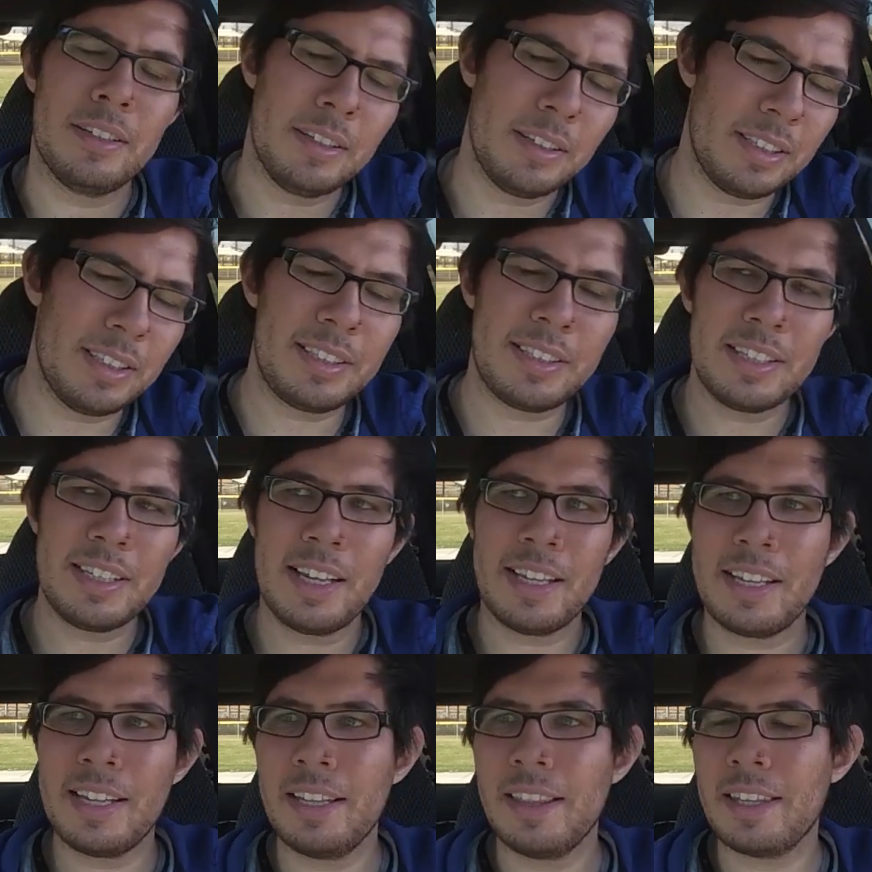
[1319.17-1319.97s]
You see,
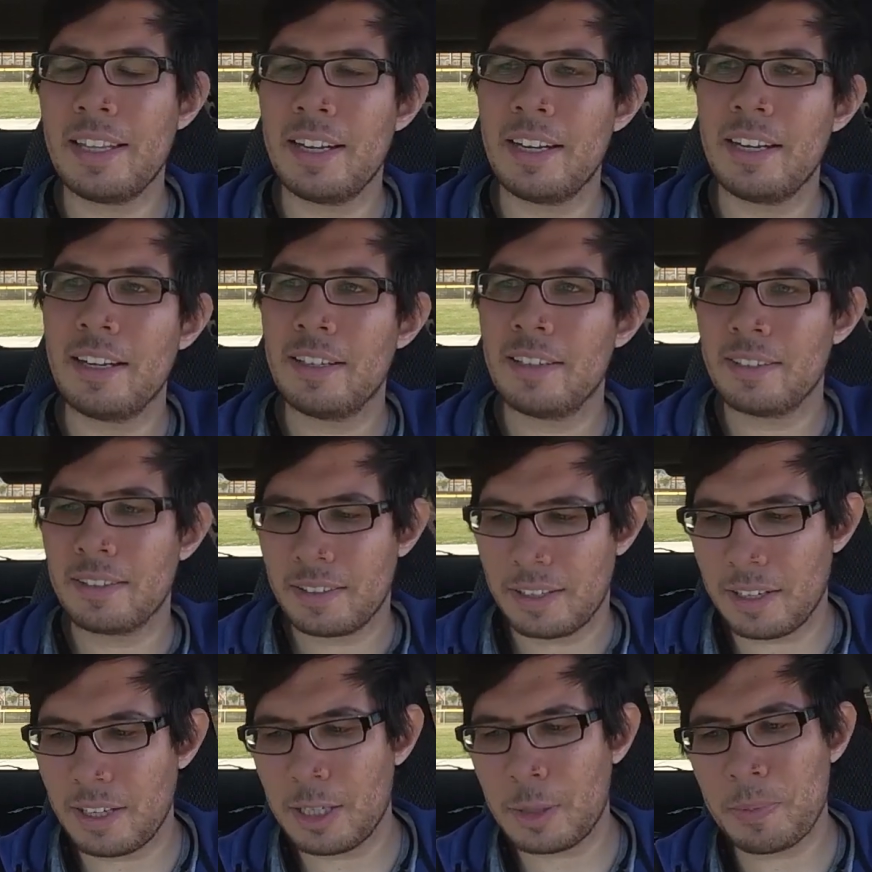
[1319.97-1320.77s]
I get there,
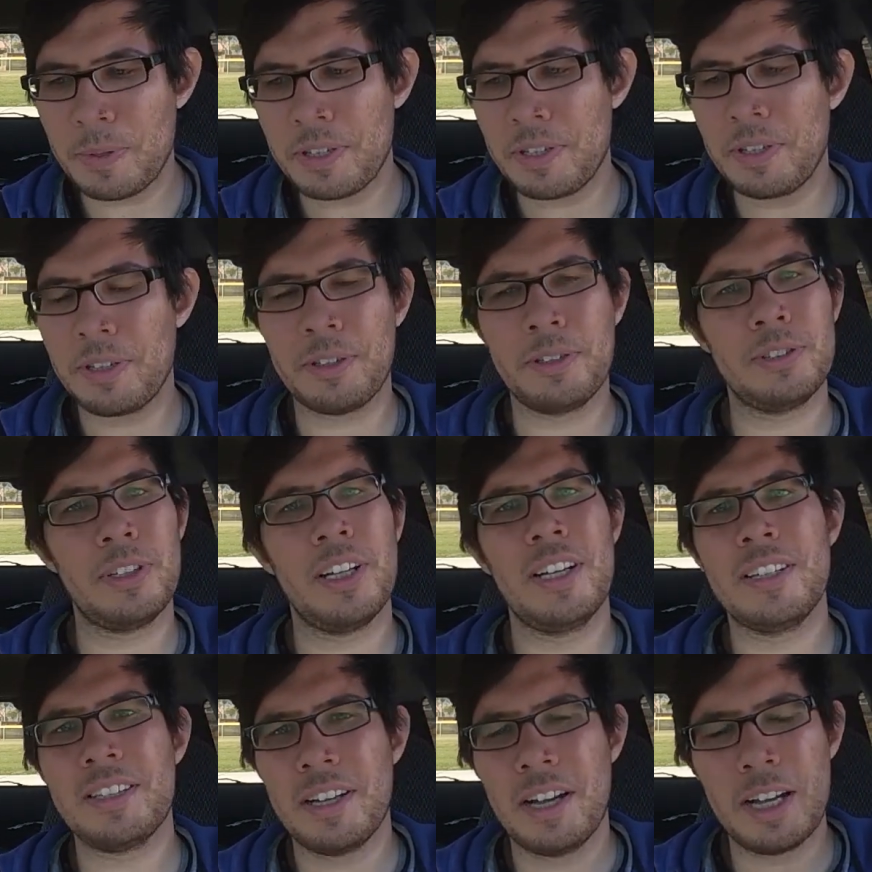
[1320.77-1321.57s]
the husband's in the
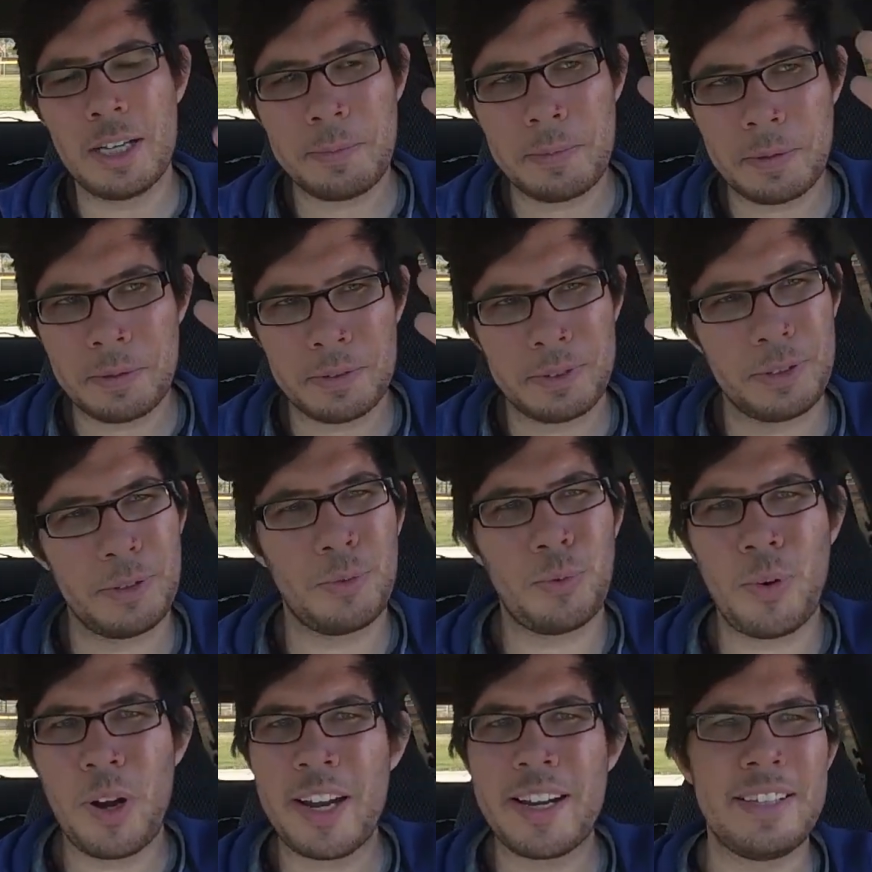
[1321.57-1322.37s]
garage. The husband,
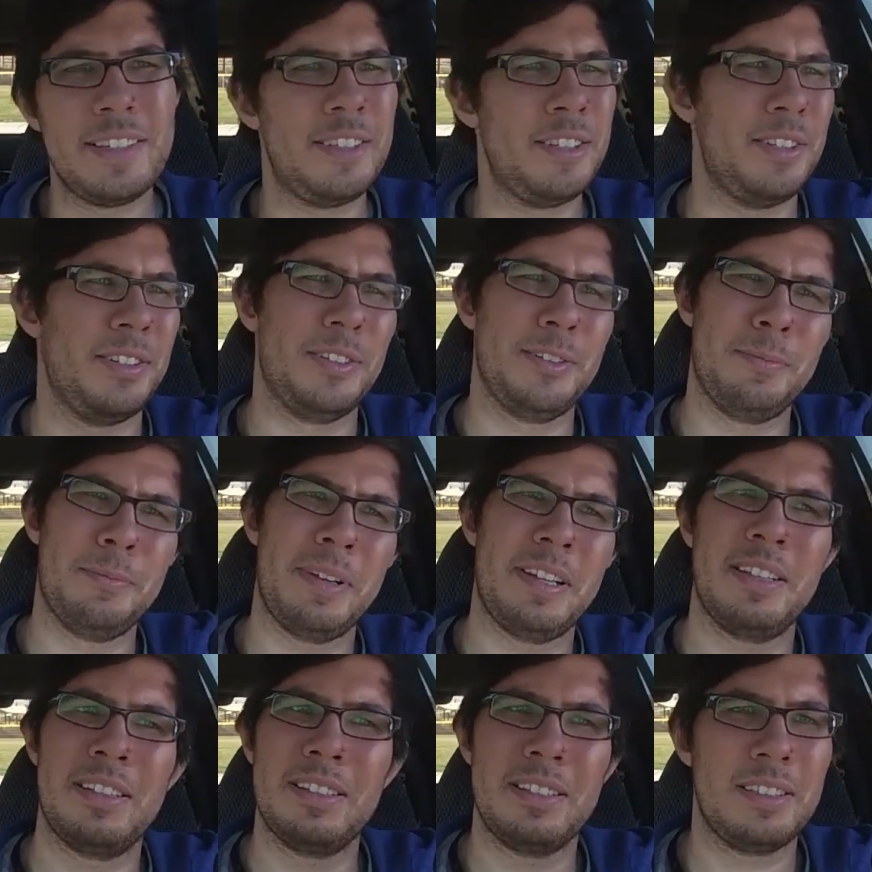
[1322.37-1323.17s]
great dude,
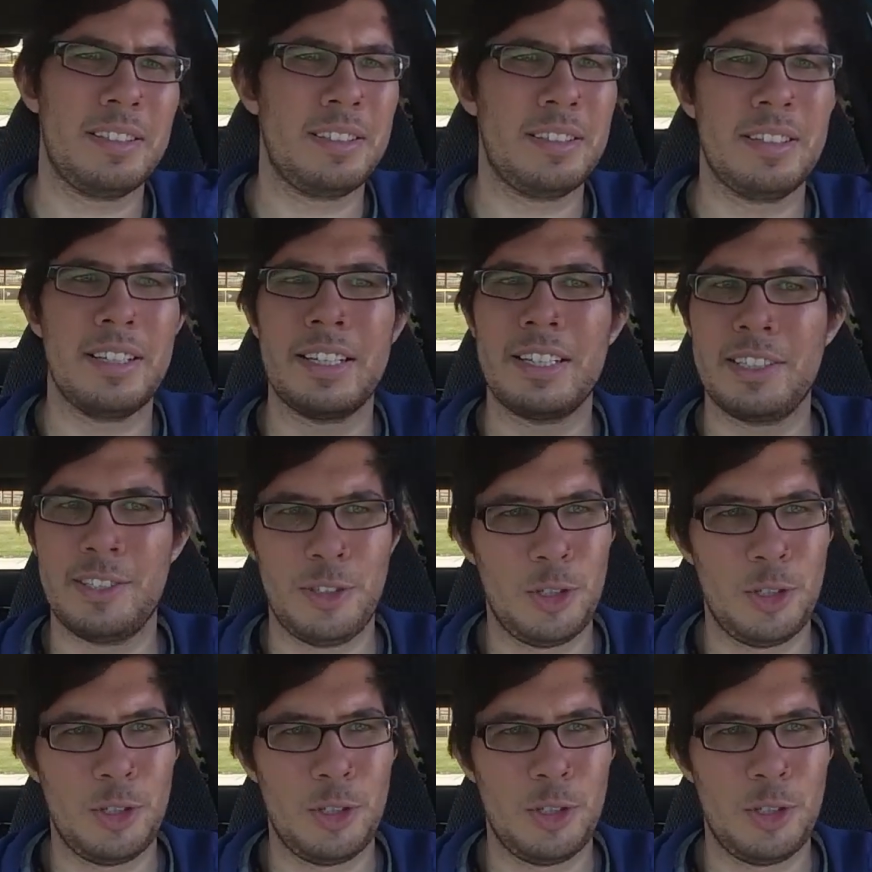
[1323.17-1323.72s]
man, just like